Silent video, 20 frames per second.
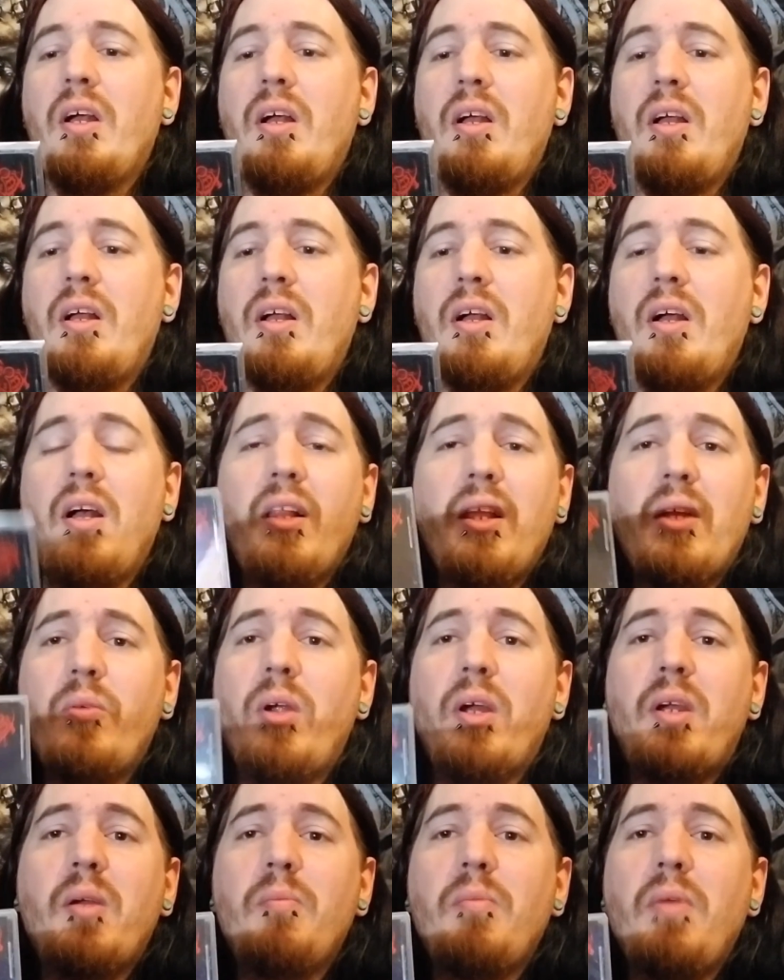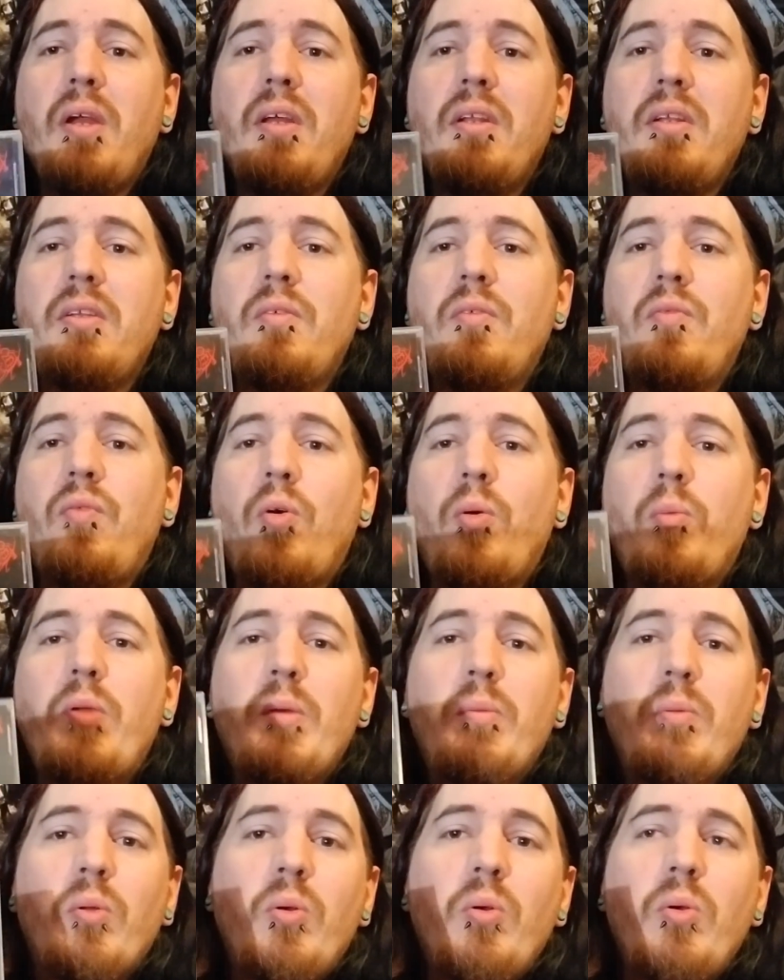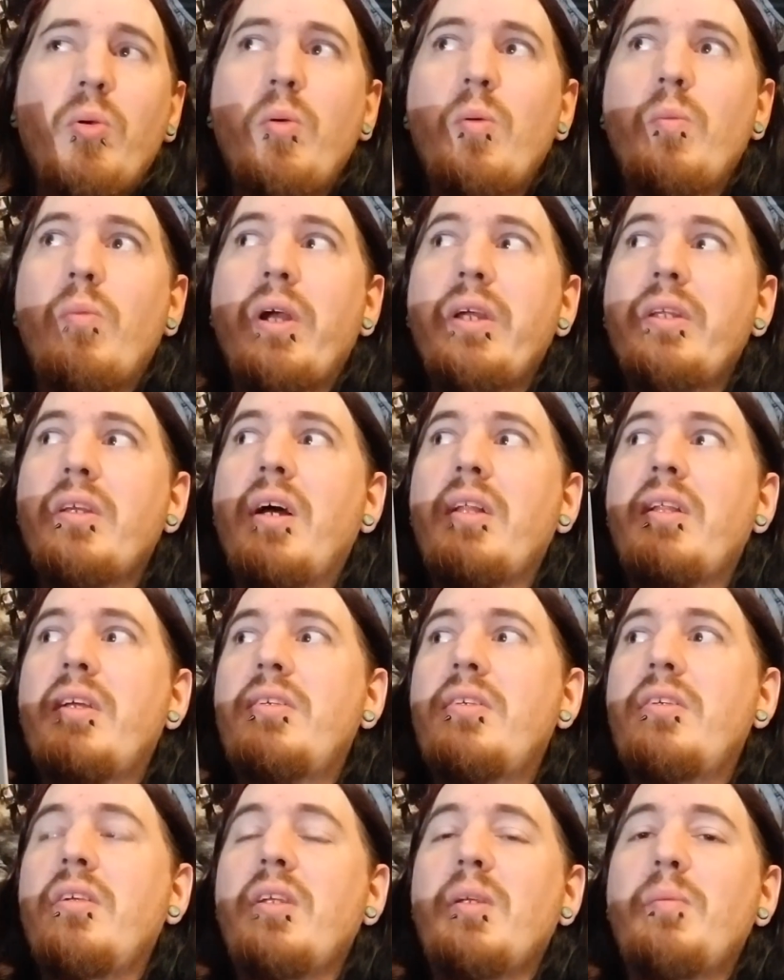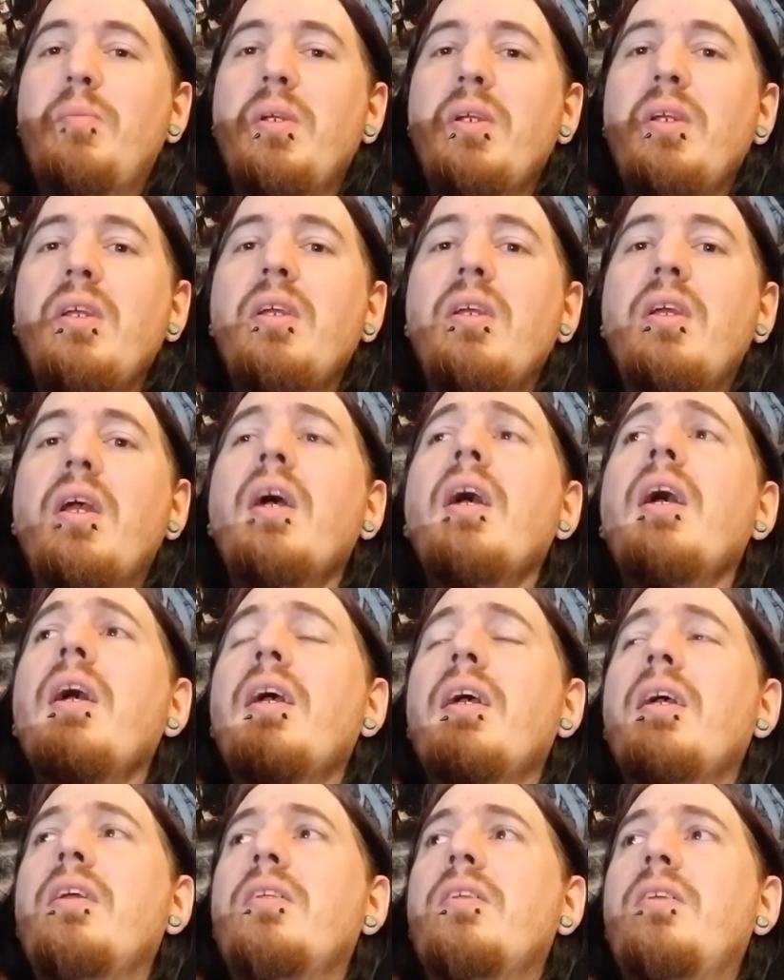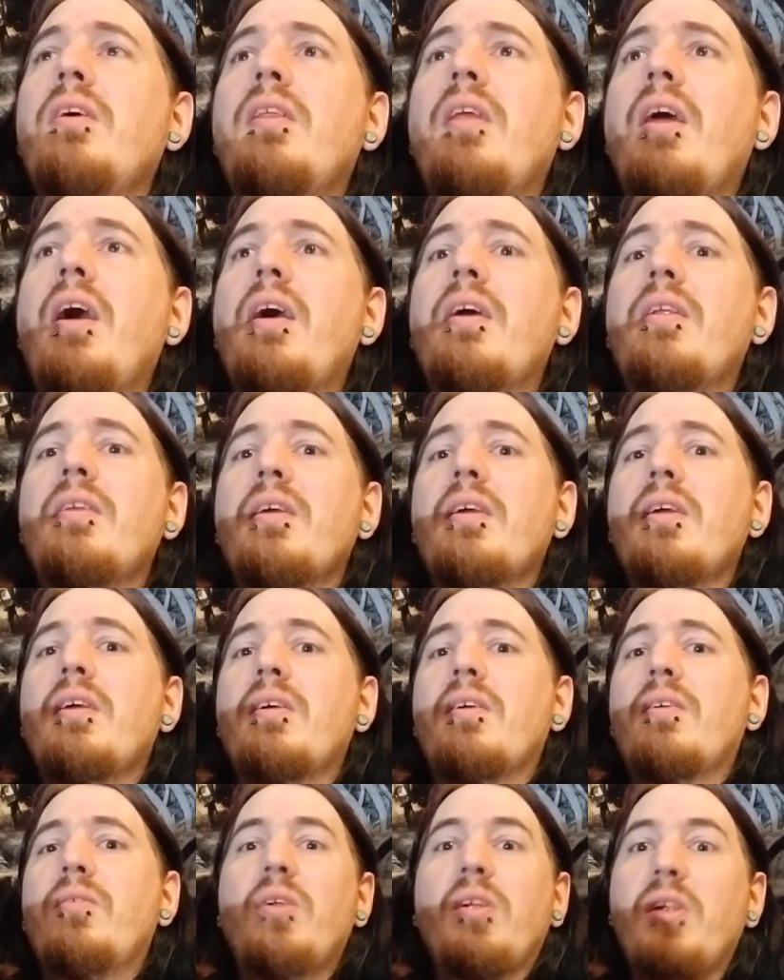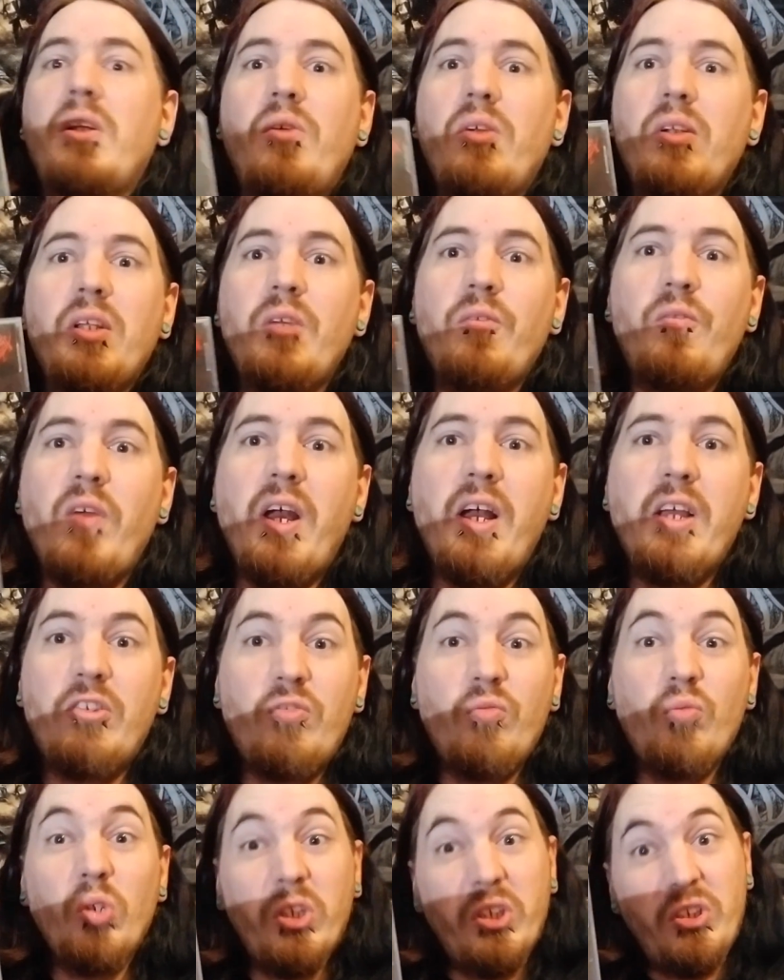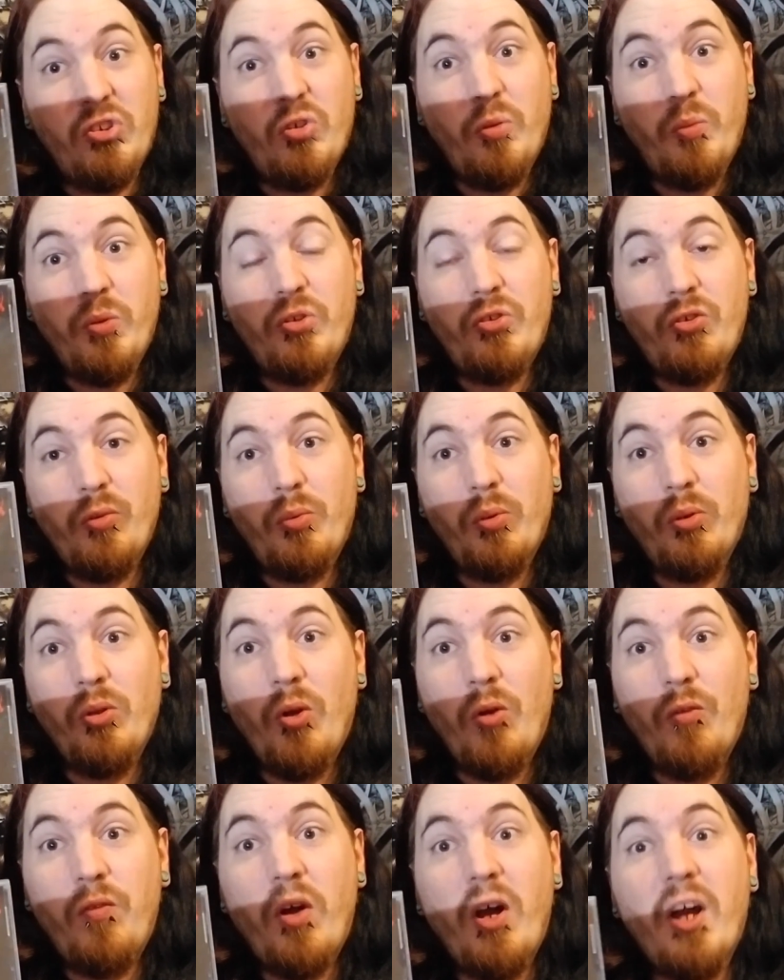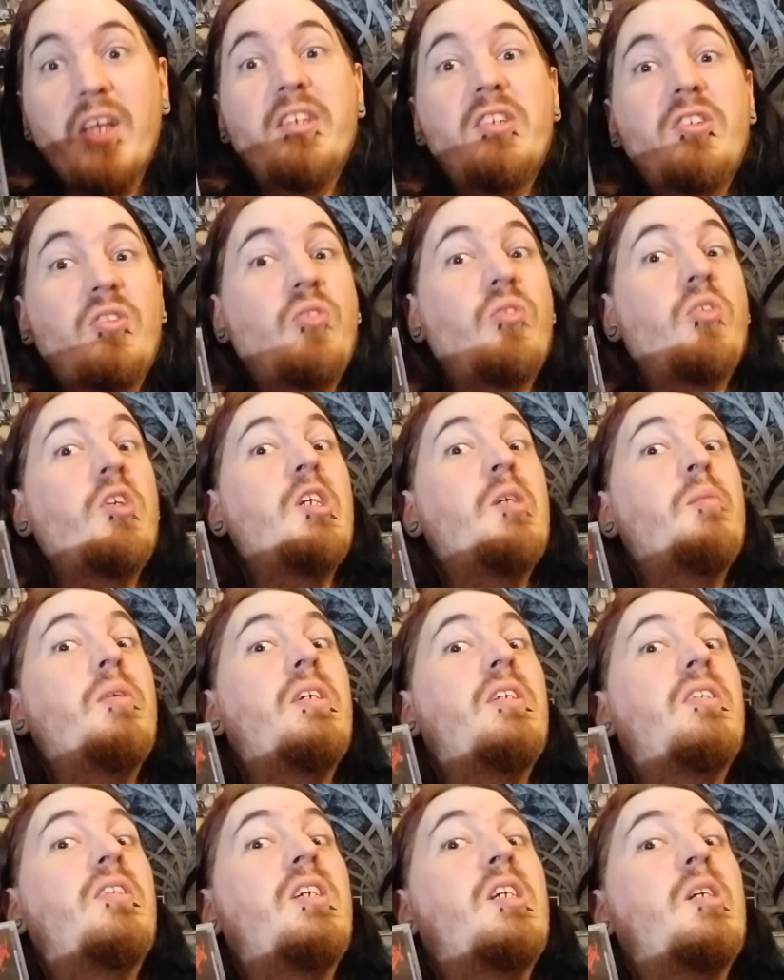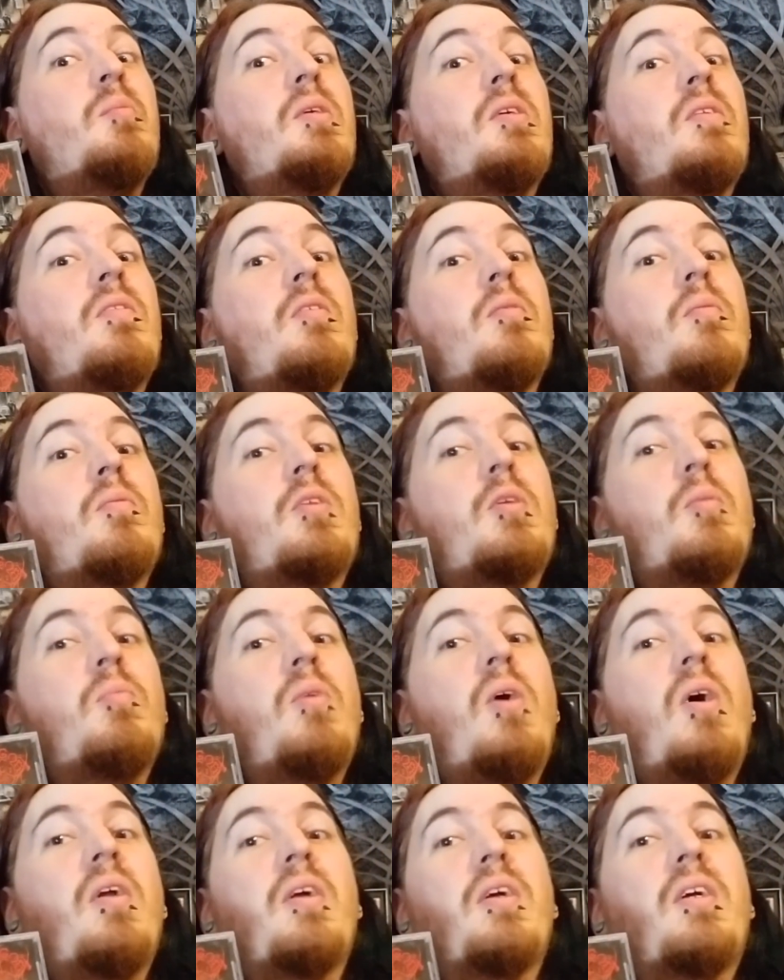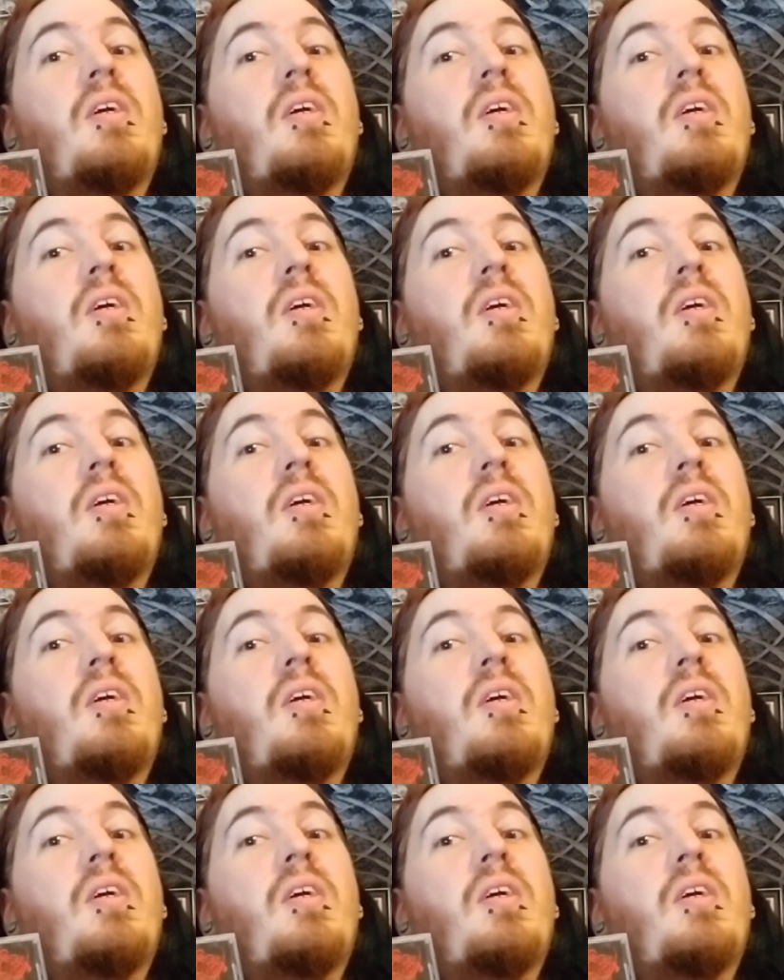Highly recommend for people who might not necessarily be into that really, really fast, really super, super lo-fi, screamy, demonic